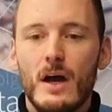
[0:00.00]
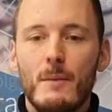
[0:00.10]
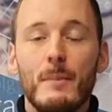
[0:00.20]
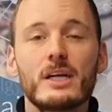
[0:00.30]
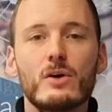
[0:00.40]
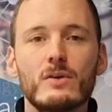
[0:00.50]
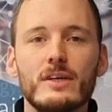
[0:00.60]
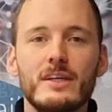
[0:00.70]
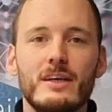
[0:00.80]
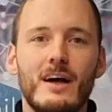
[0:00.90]
My
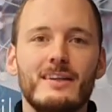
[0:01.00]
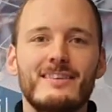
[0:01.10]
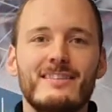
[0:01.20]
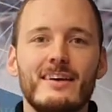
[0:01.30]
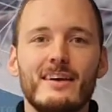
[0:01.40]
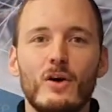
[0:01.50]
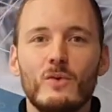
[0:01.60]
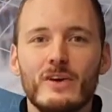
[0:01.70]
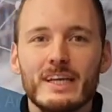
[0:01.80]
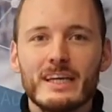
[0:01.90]
colleague Alexey already